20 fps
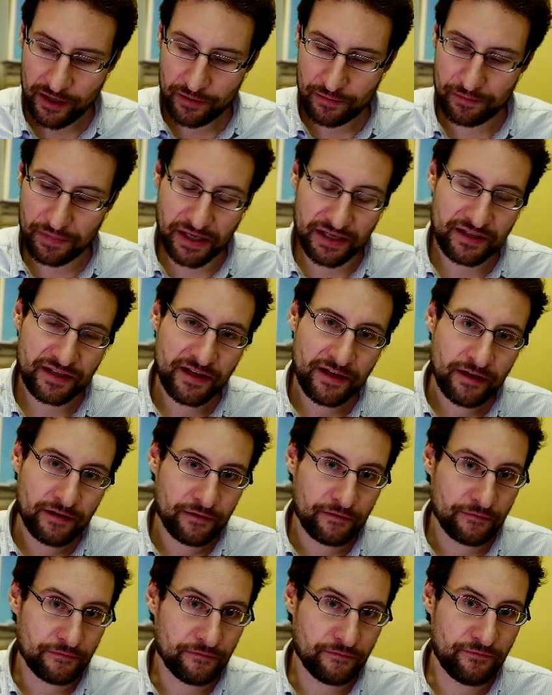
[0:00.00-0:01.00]
but
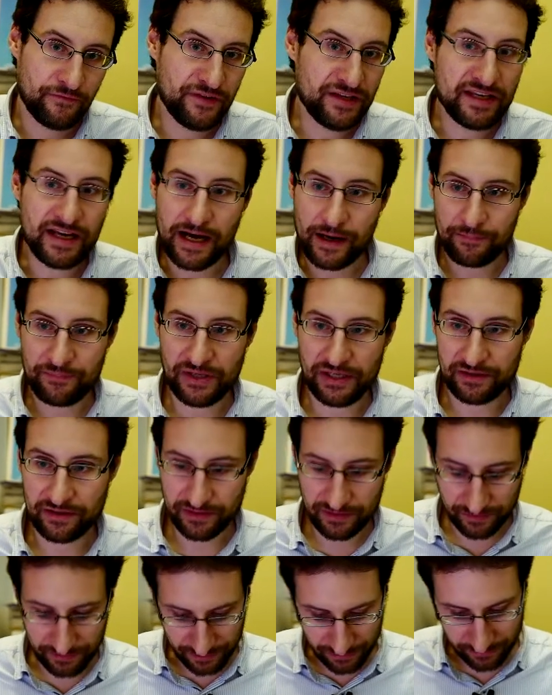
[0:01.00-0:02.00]
we
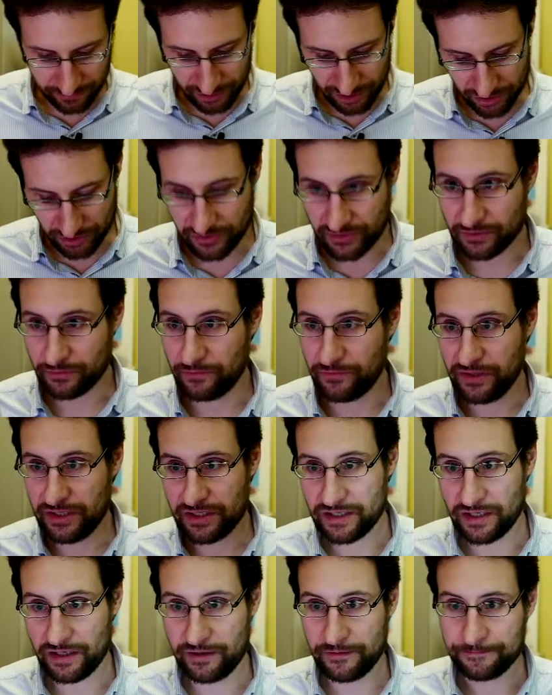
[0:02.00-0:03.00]
updated, which also we
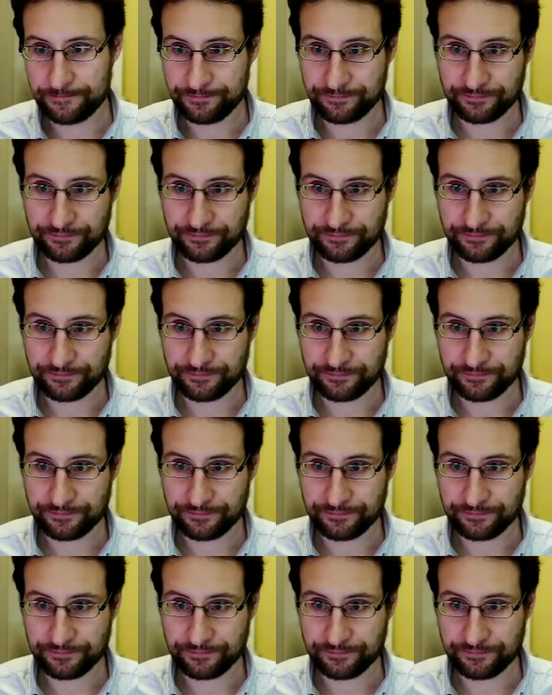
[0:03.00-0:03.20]
can,